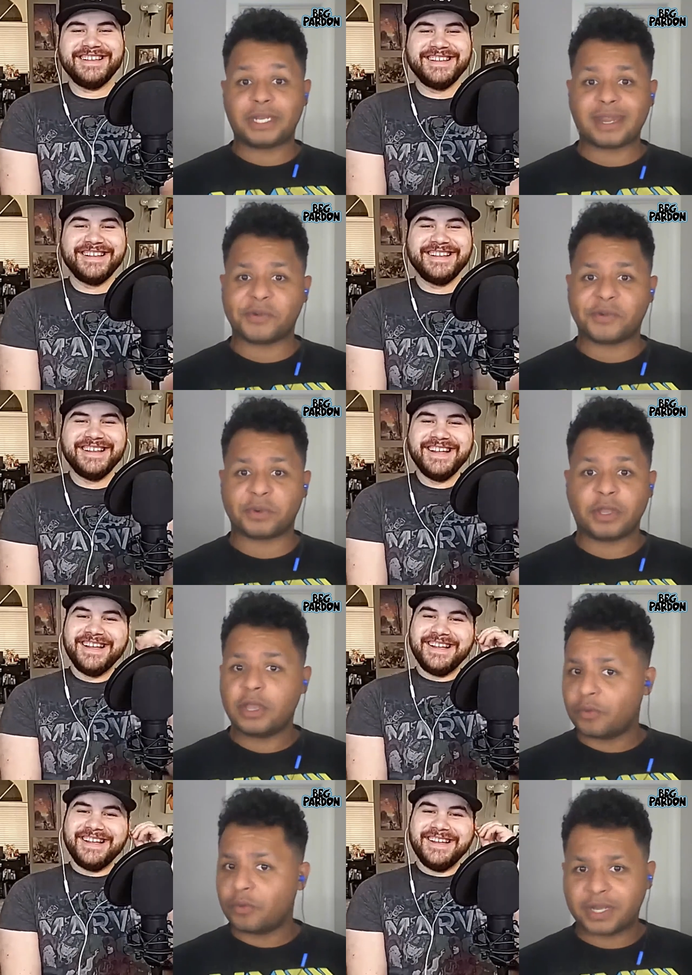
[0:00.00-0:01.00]
Speaker 1: we know we didn't have a
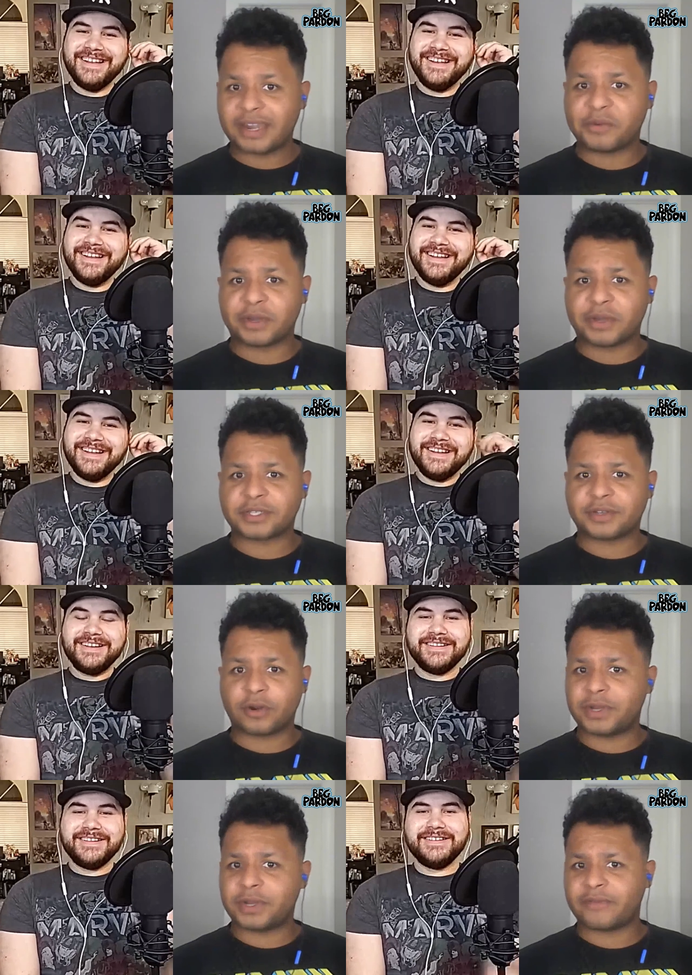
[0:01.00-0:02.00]
book. We didn't have a
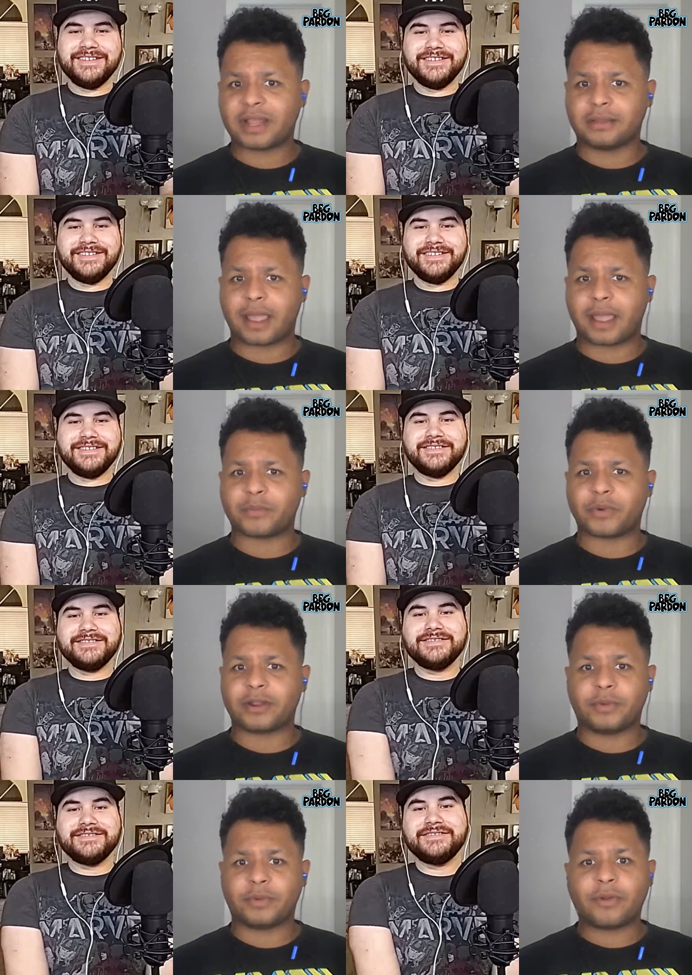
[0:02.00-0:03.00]
bookstore. We never had a
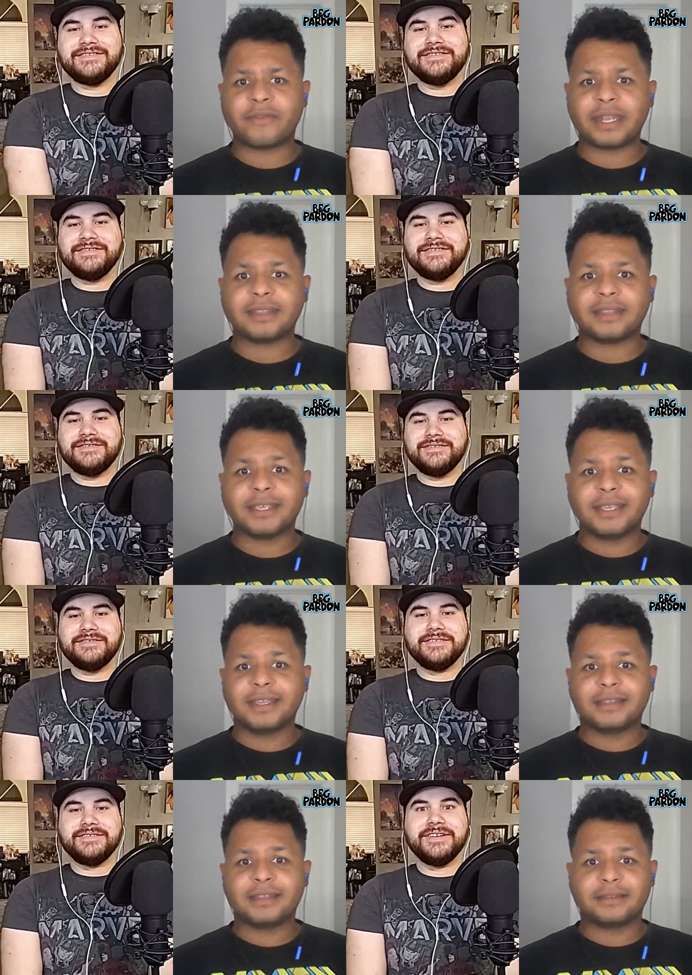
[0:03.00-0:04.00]
library. We don't have any.
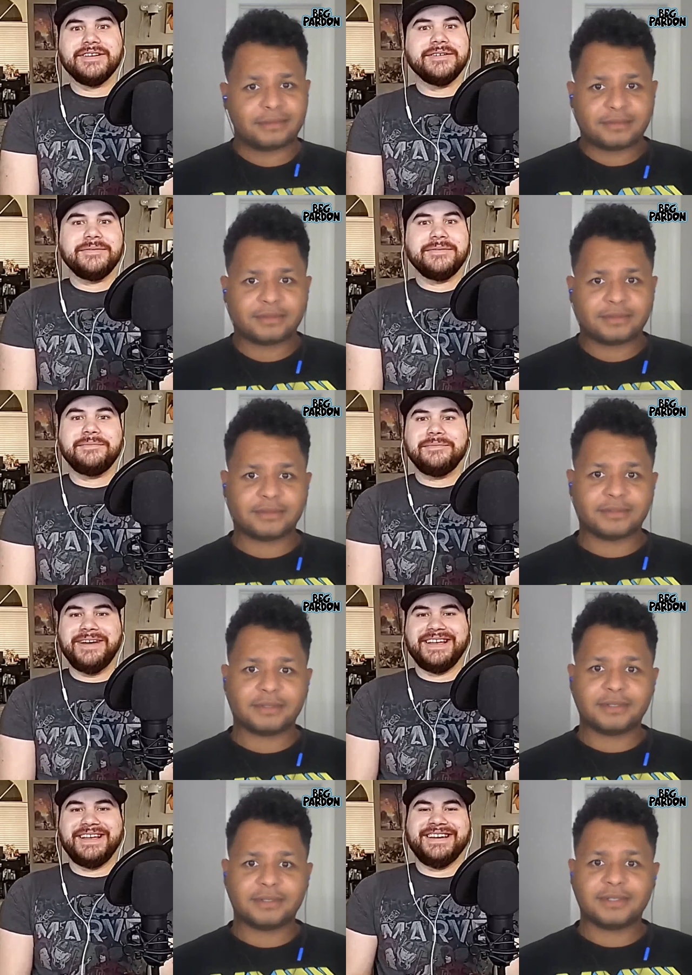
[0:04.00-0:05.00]

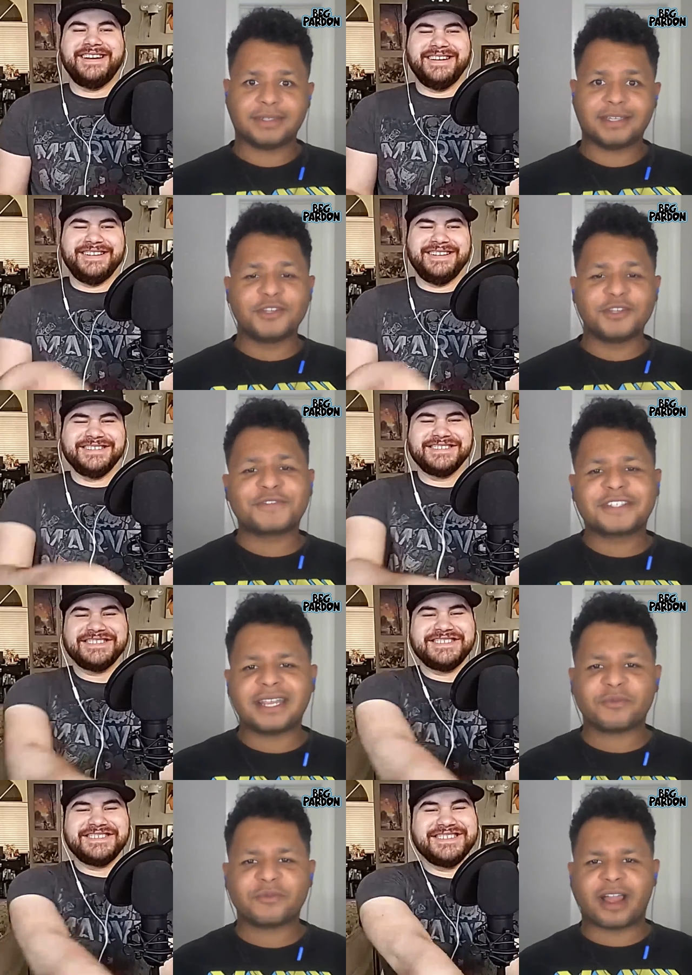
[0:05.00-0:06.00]
my God. You've
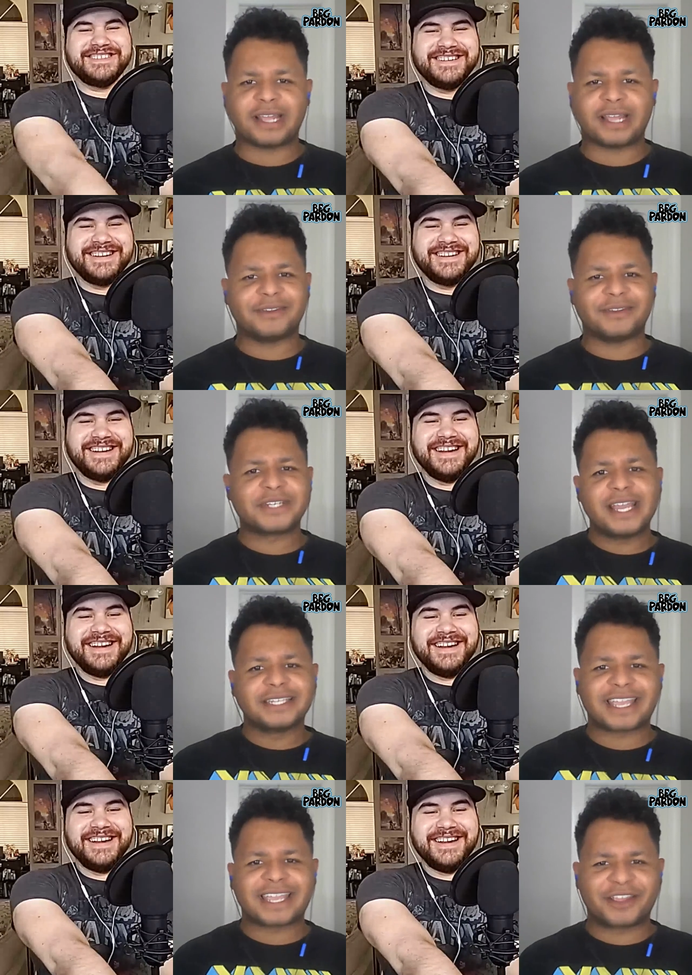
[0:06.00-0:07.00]
seen where I lived.
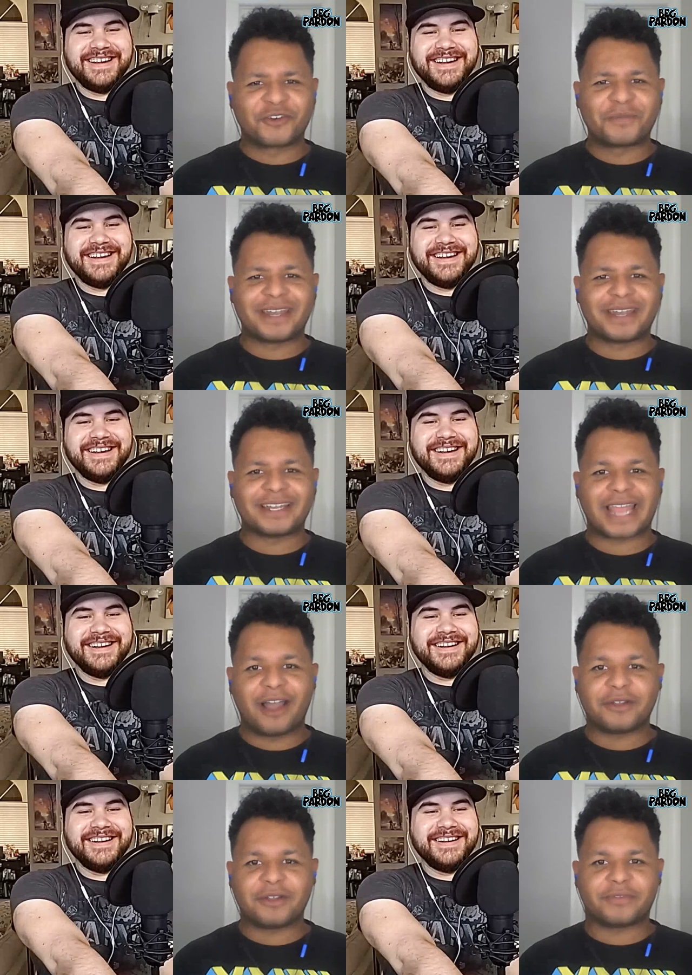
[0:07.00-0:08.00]
Like I grew up in a
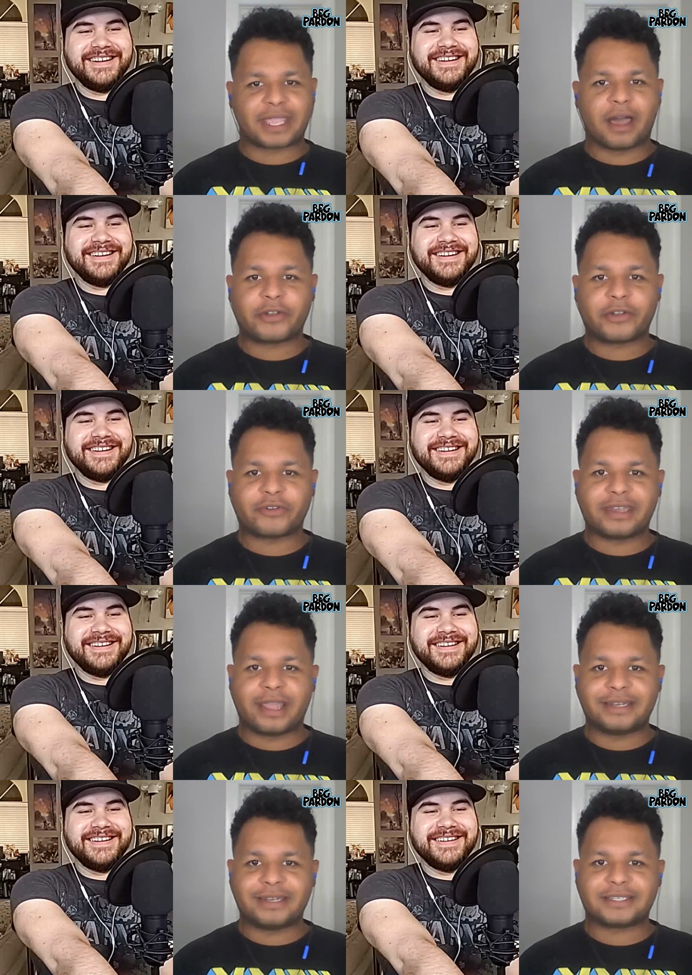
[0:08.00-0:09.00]
town of like
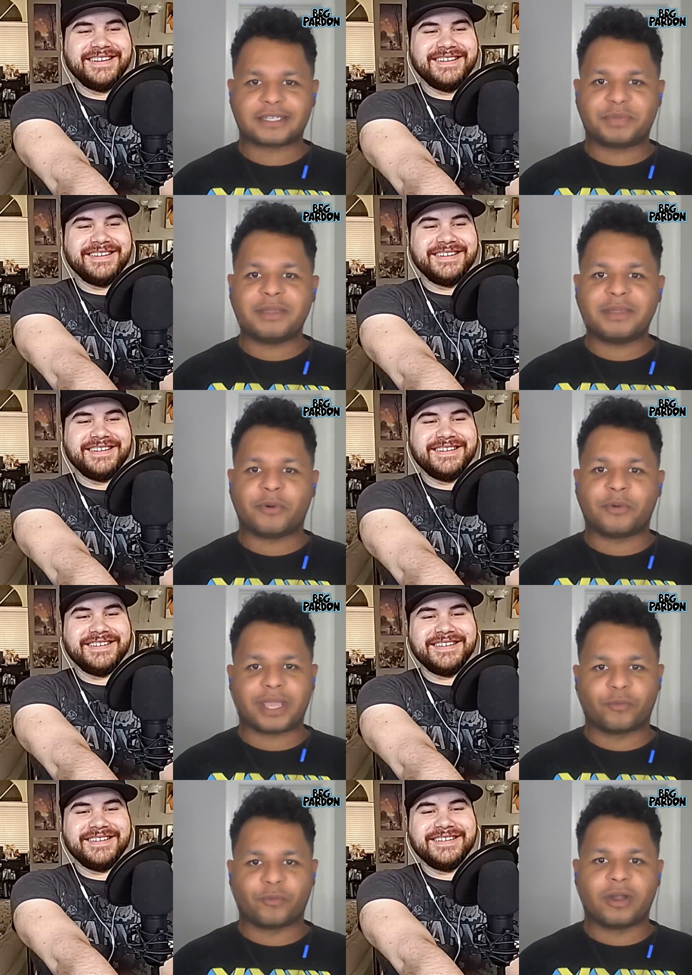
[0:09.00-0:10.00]
196
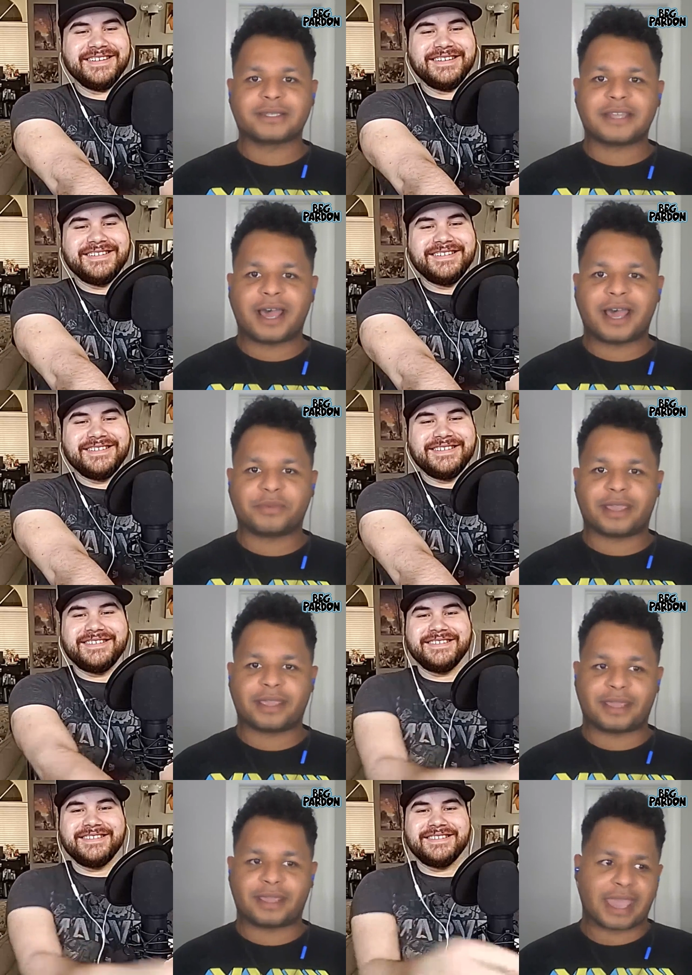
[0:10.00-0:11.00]
people. We had one
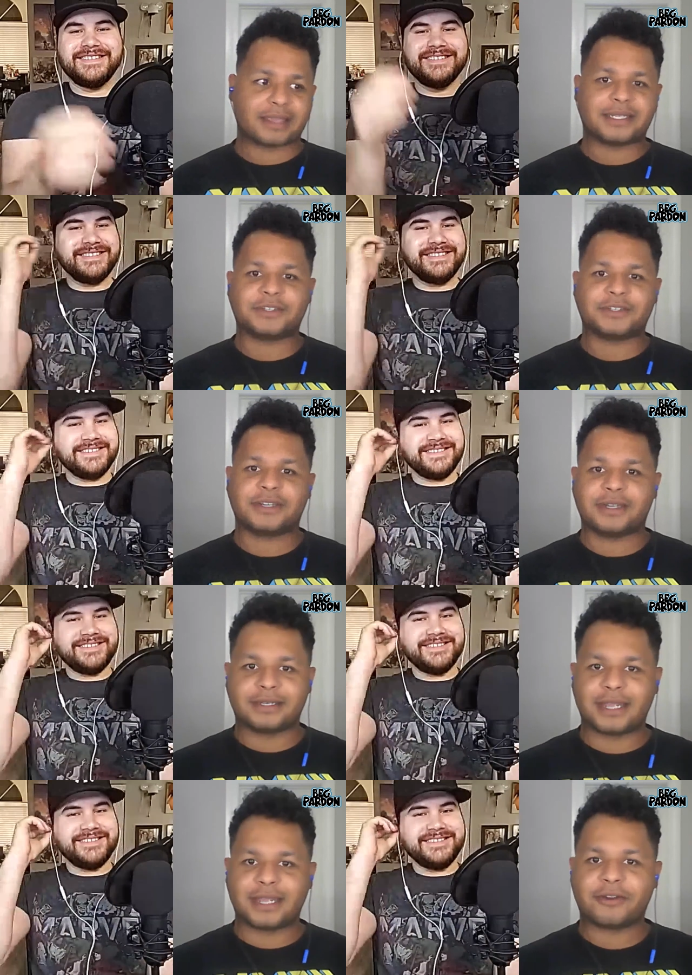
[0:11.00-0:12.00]
stoplight, a gas station,
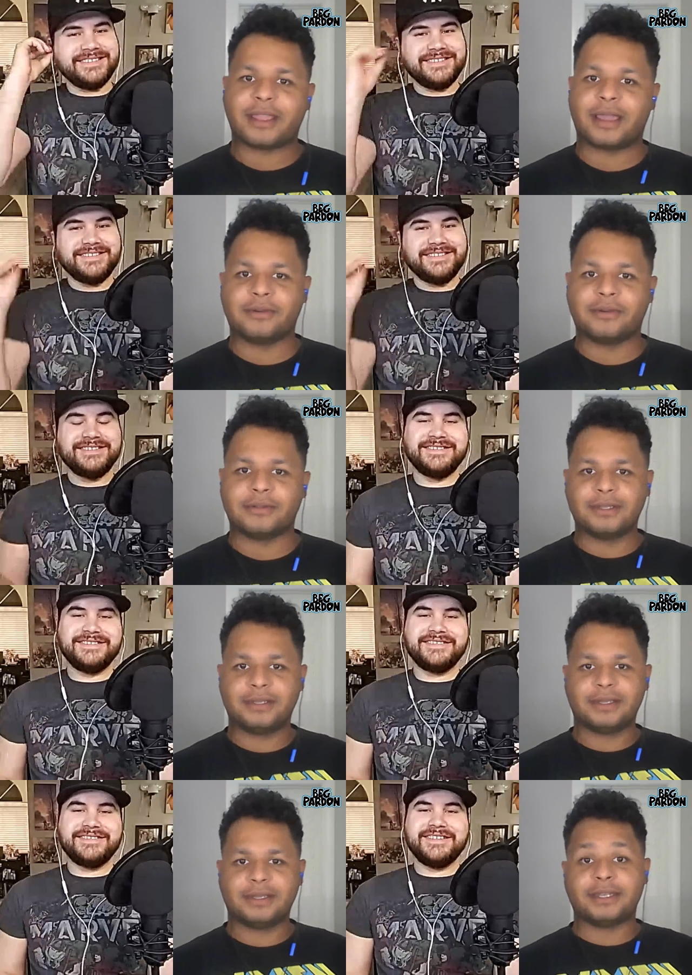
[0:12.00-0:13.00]
and a dairy aisle.